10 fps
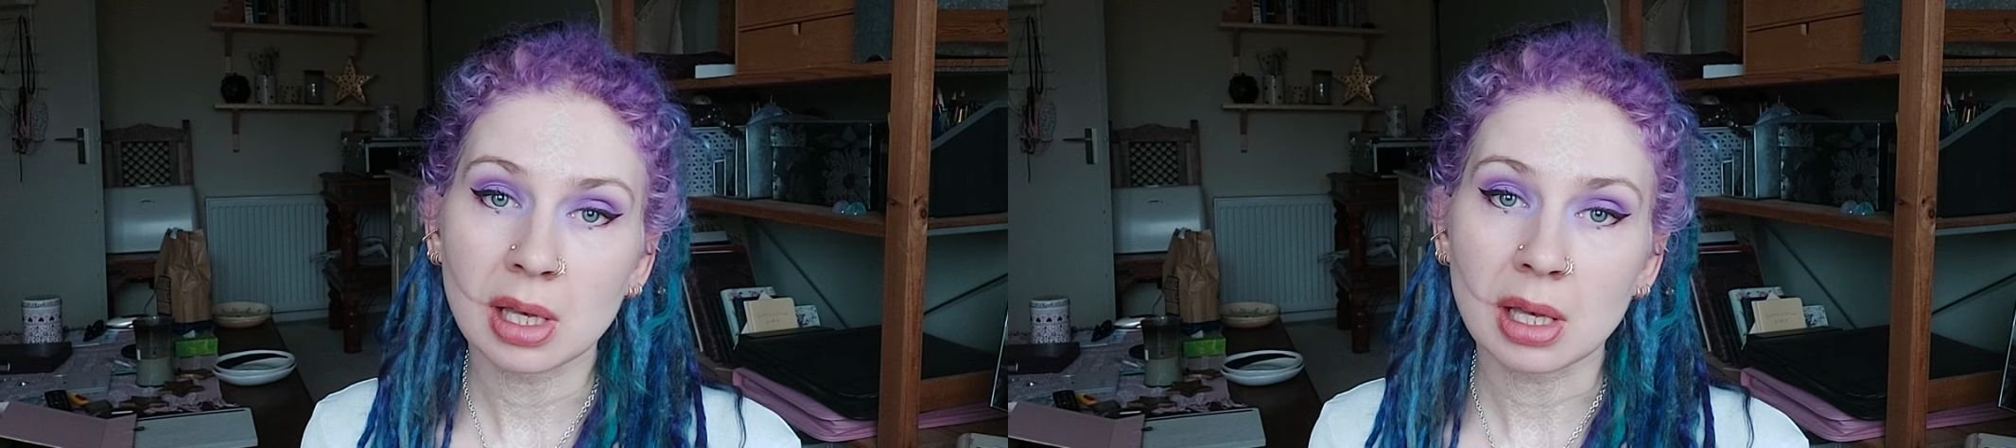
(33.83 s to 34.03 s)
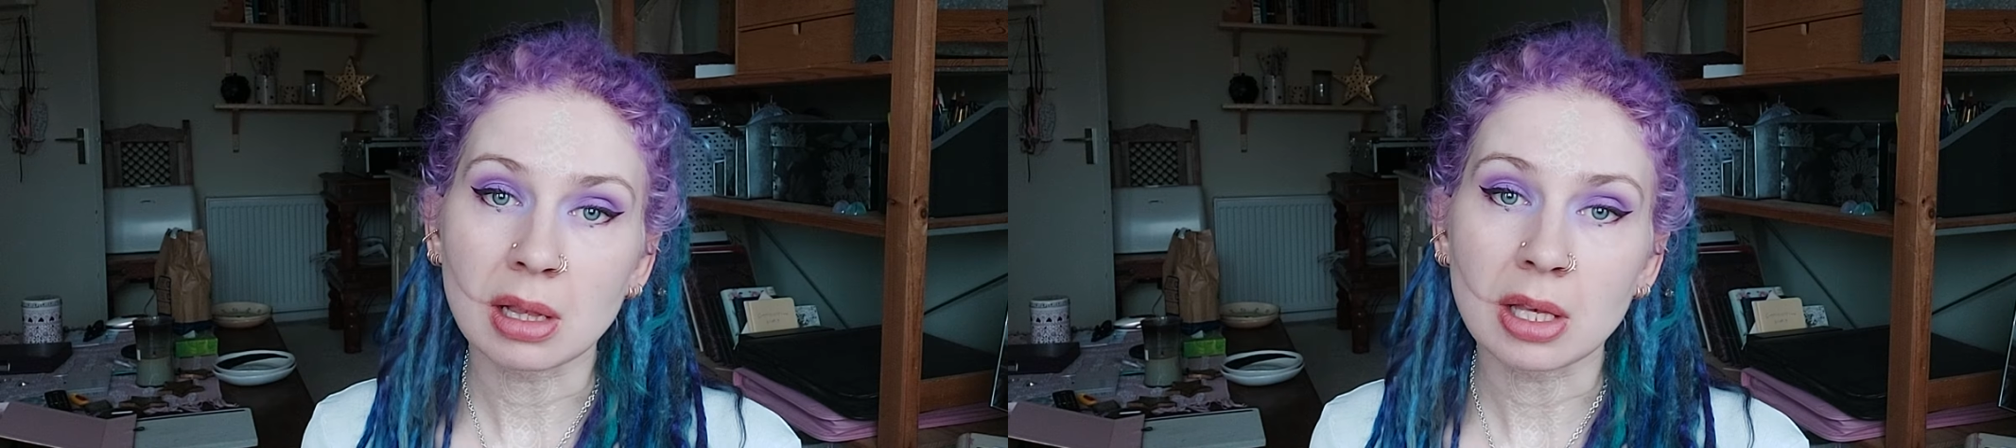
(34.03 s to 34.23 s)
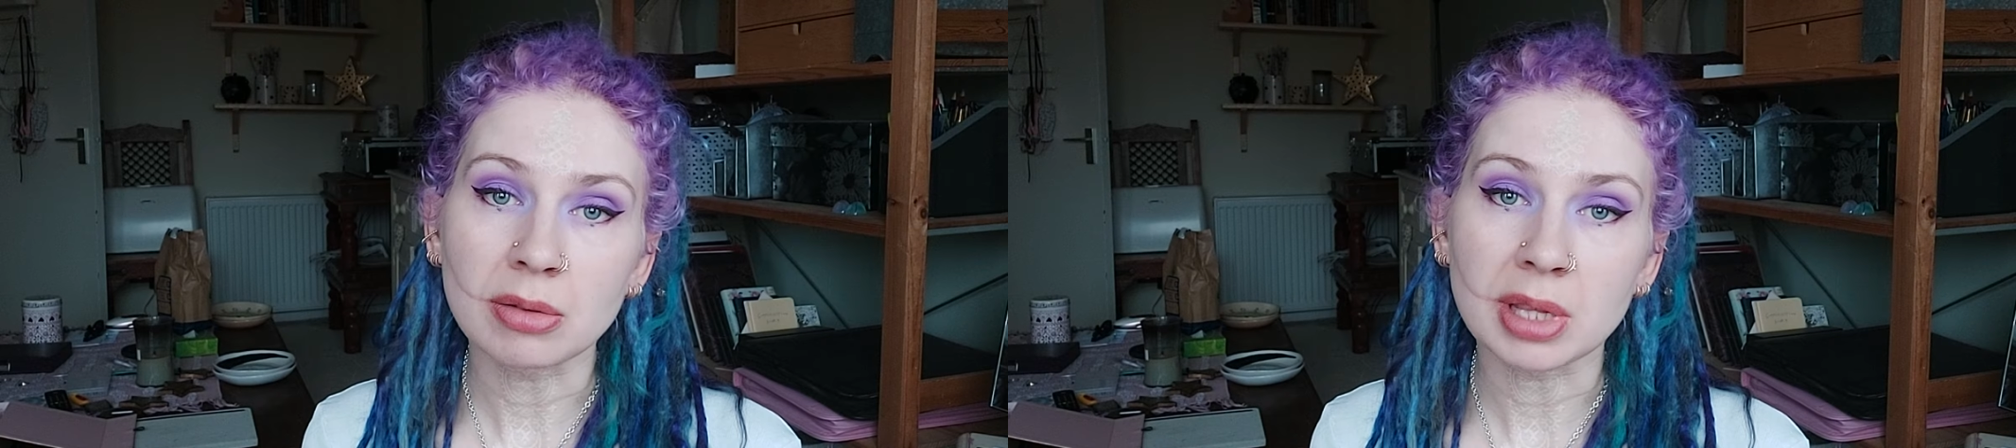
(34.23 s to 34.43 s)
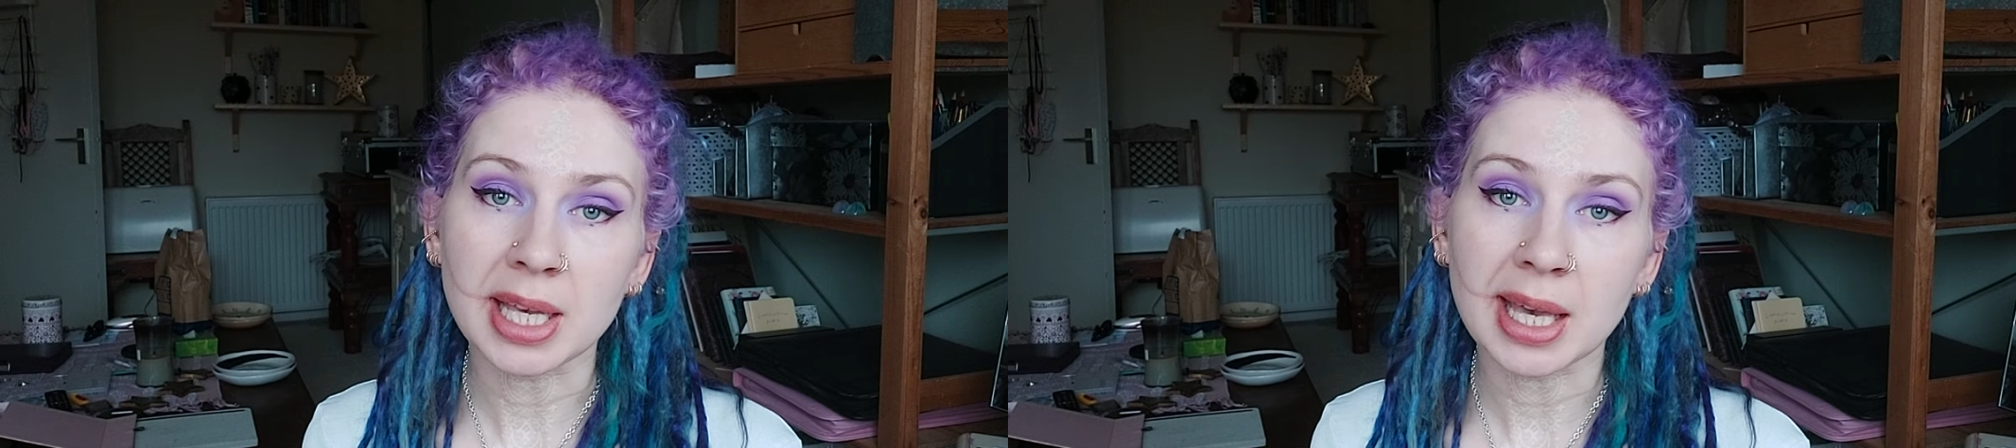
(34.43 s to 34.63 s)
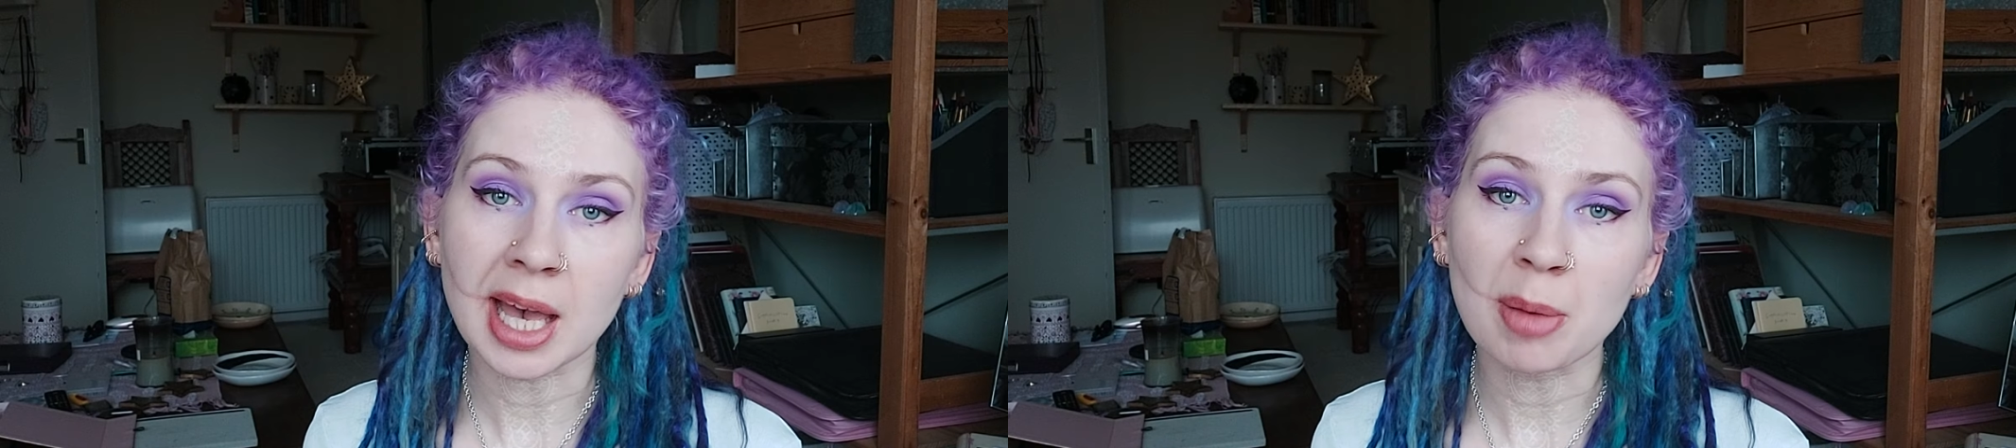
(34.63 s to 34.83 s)
a
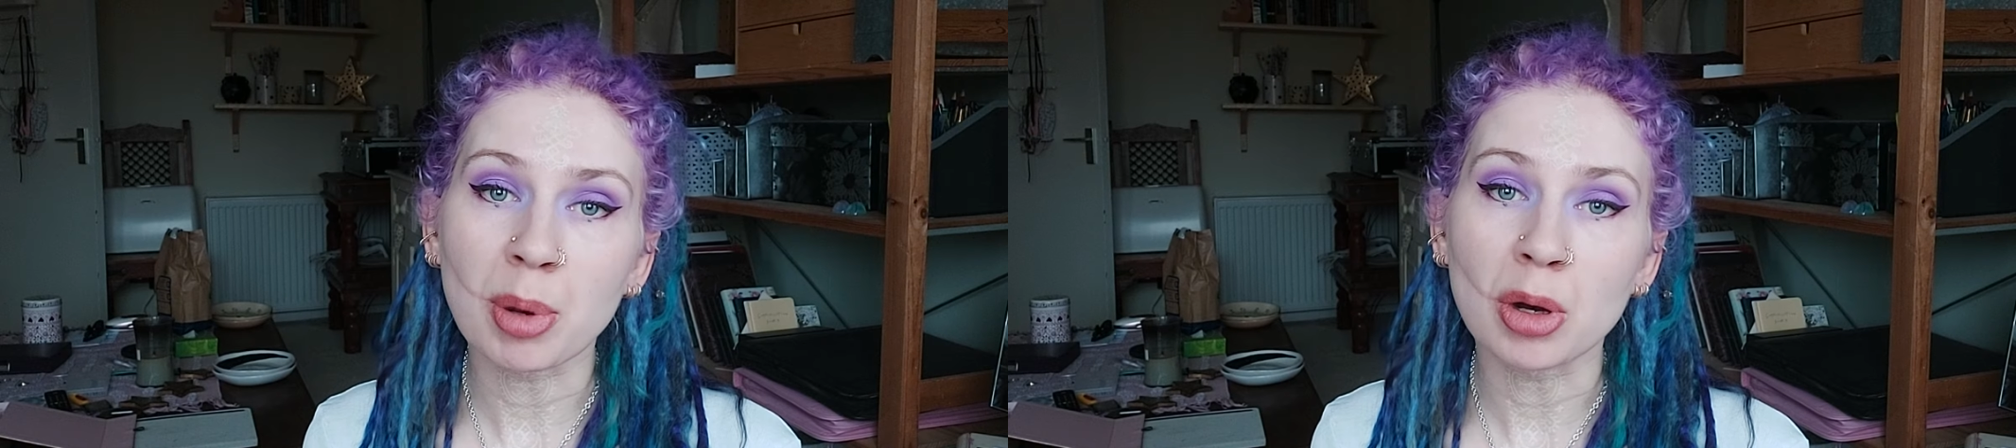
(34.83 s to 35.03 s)
lonely cab